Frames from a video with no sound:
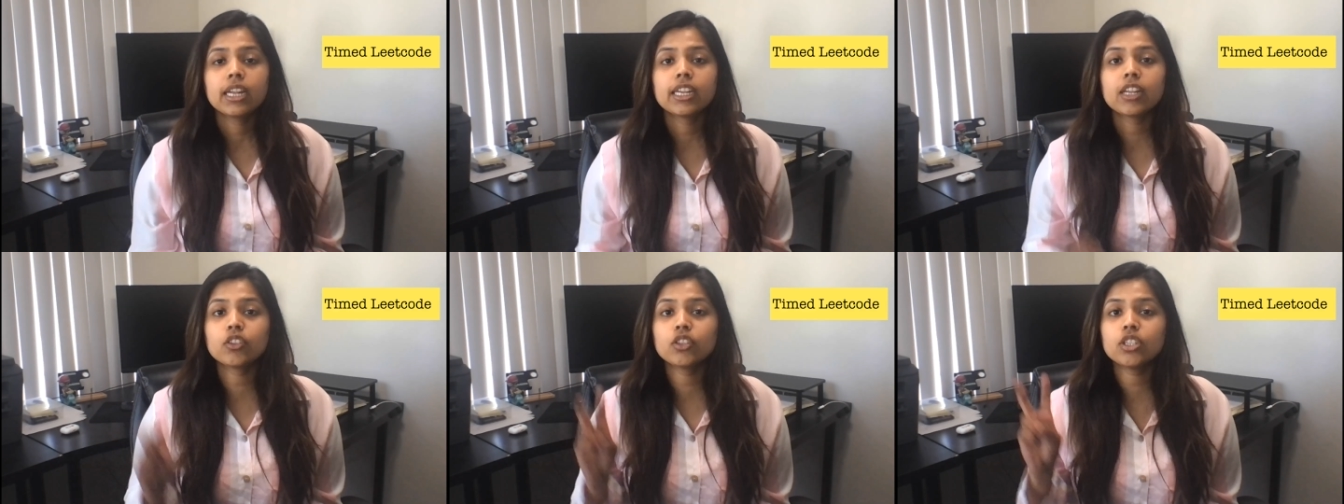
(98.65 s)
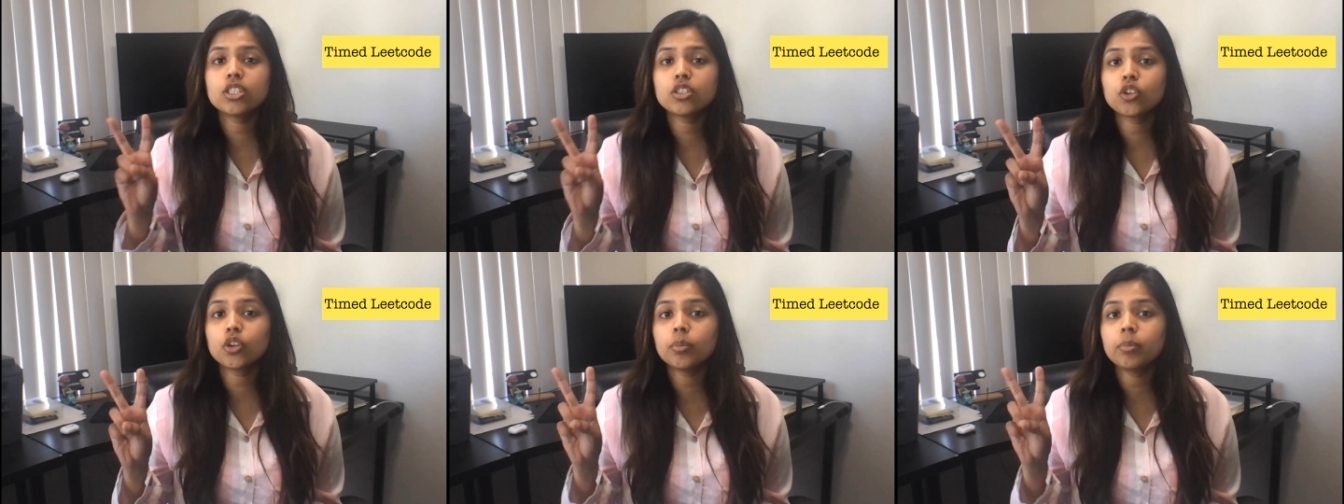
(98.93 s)
Now,
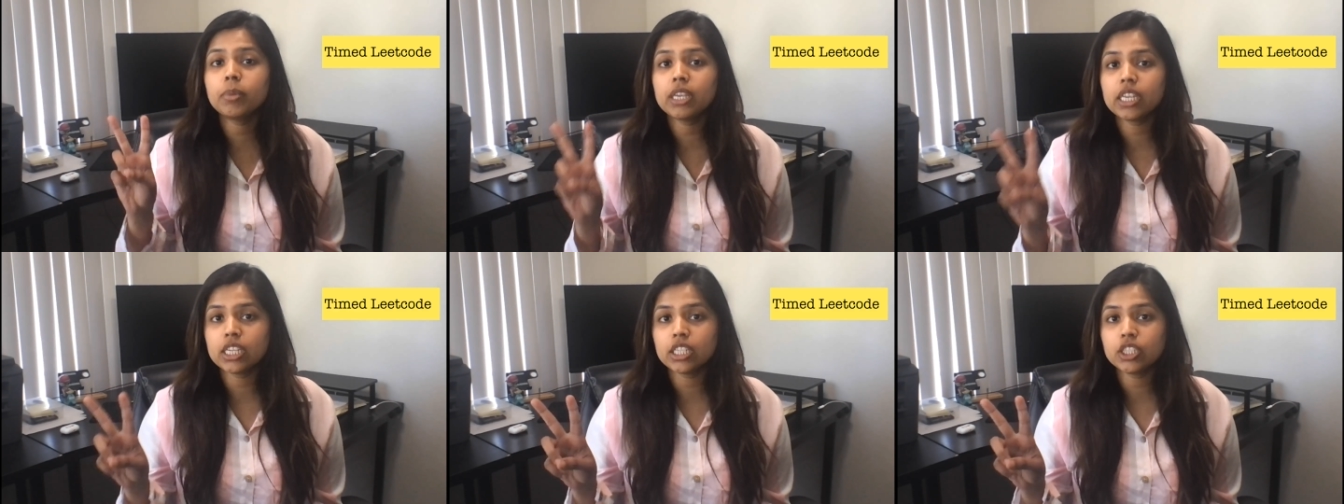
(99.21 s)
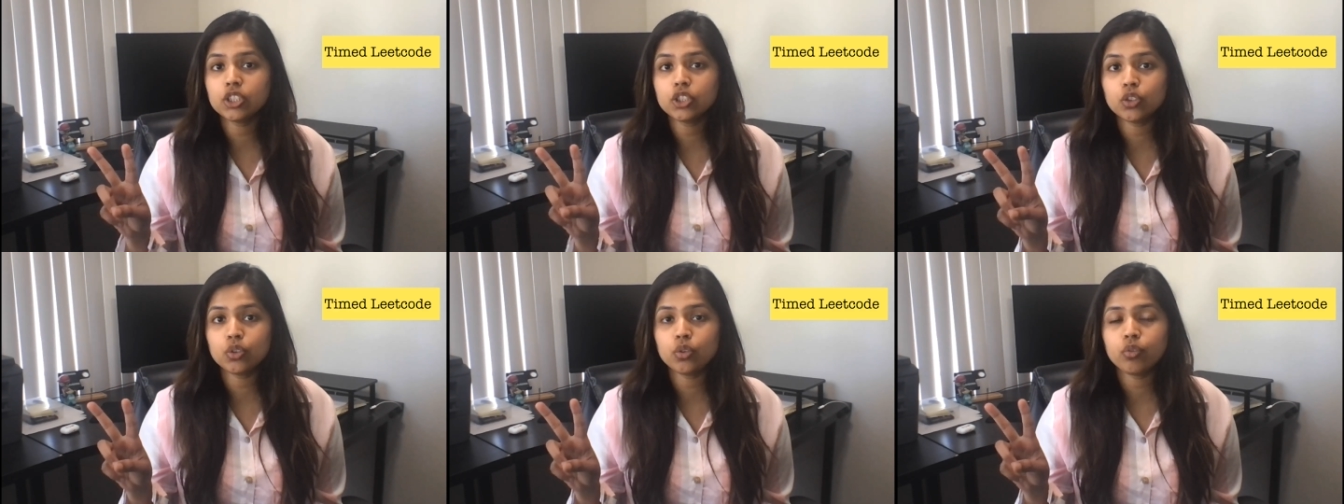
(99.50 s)
this could be
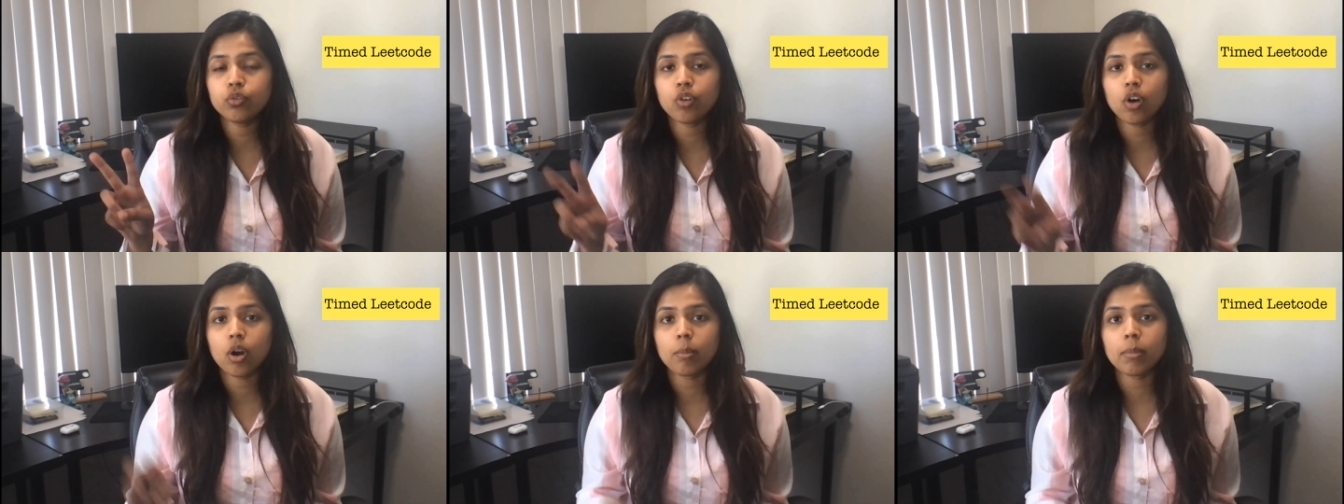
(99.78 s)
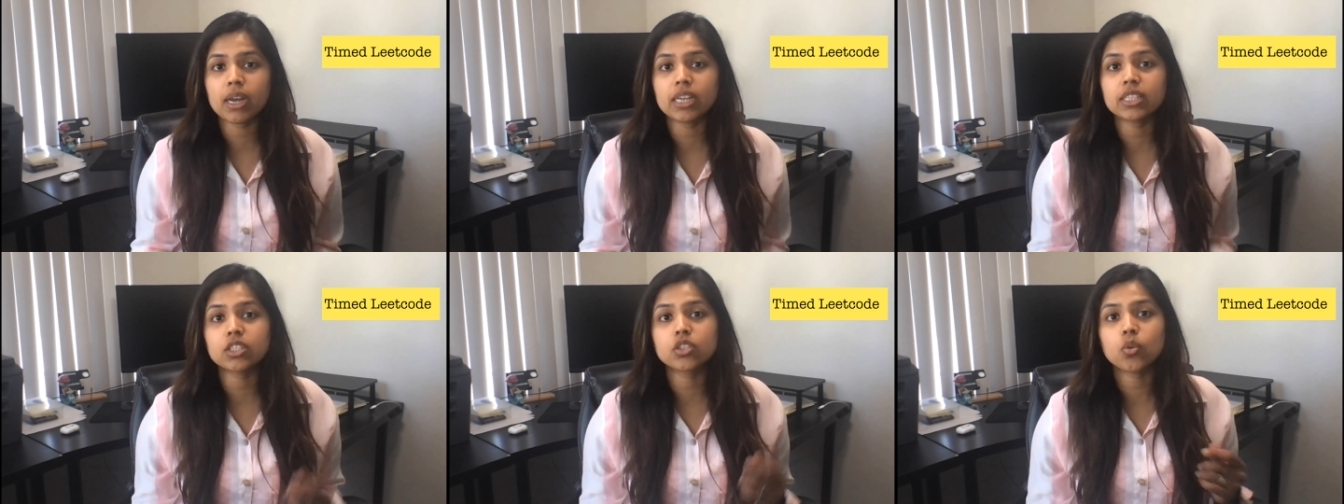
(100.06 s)
in two
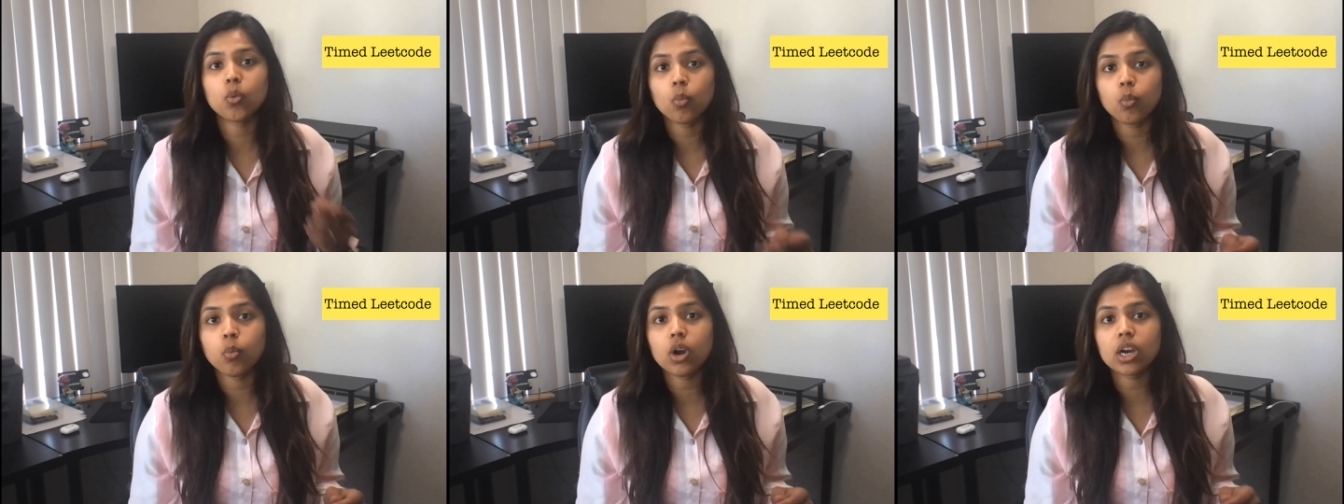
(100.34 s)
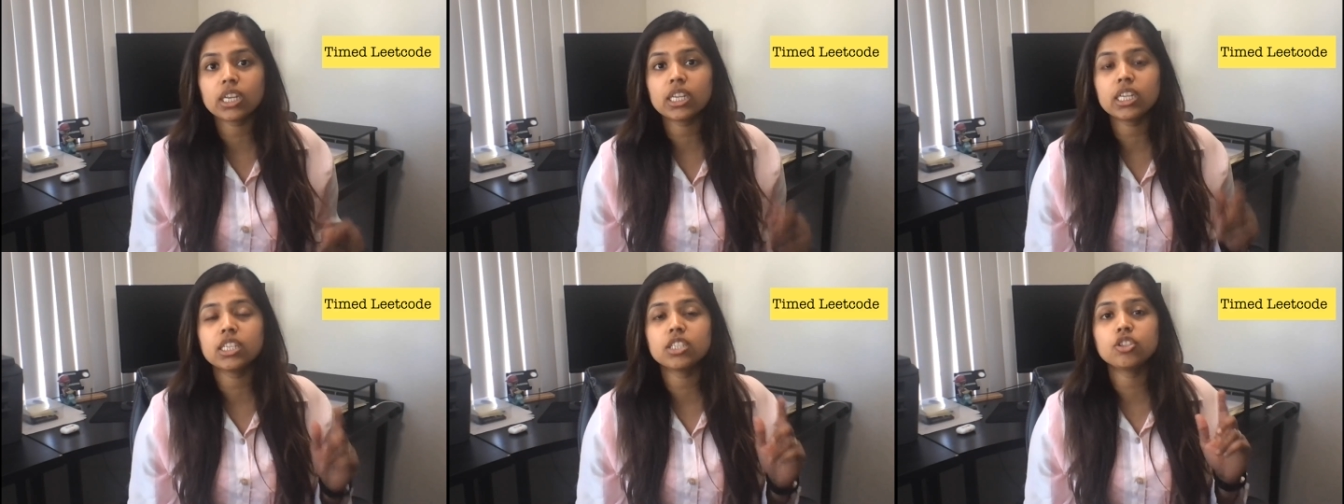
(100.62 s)
formats.
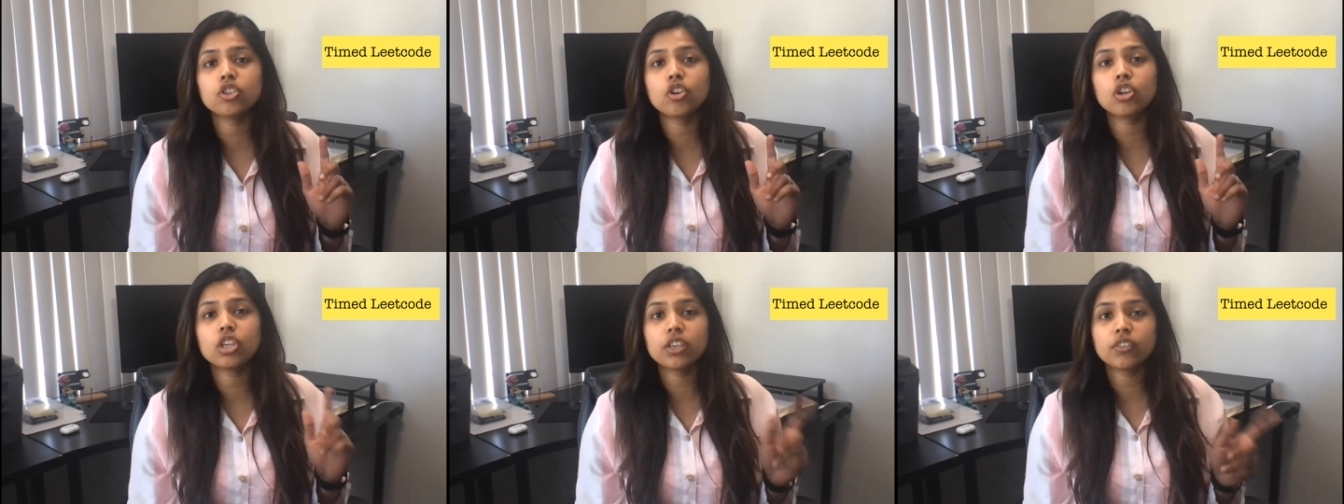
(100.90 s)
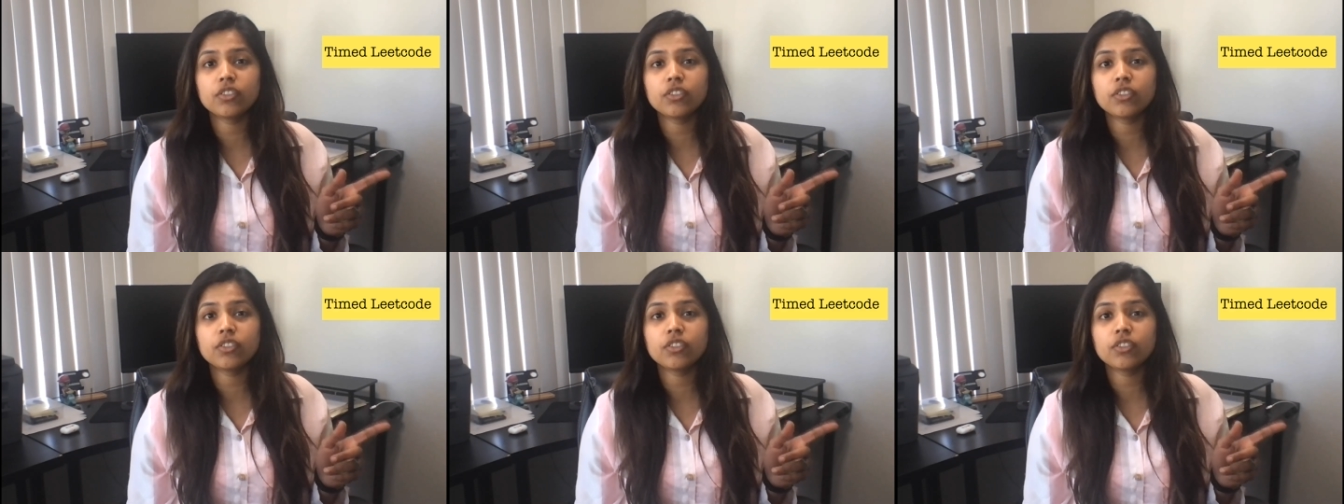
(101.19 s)
One is you're